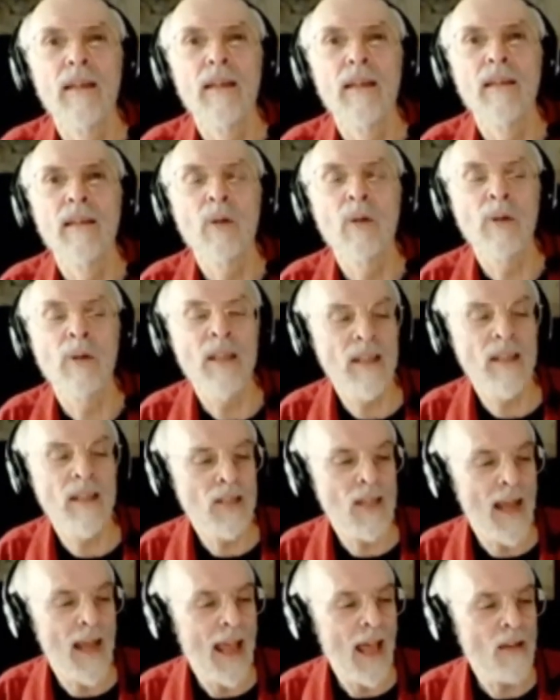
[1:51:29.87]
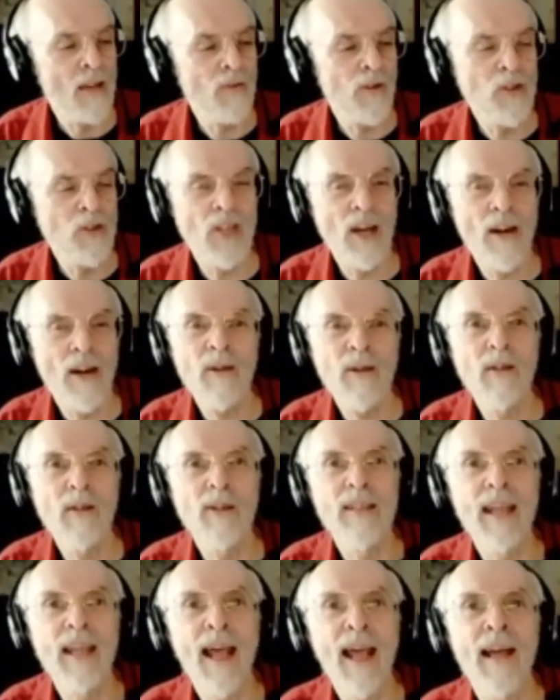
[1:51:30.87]
So in this
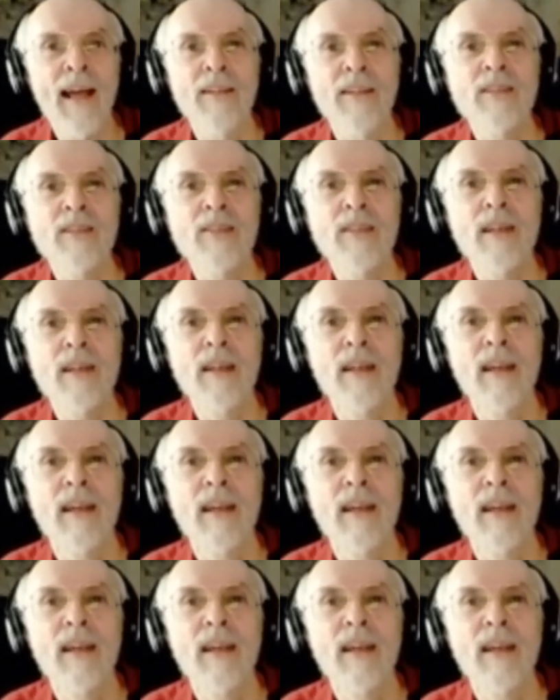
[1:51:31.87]
adversarial dance,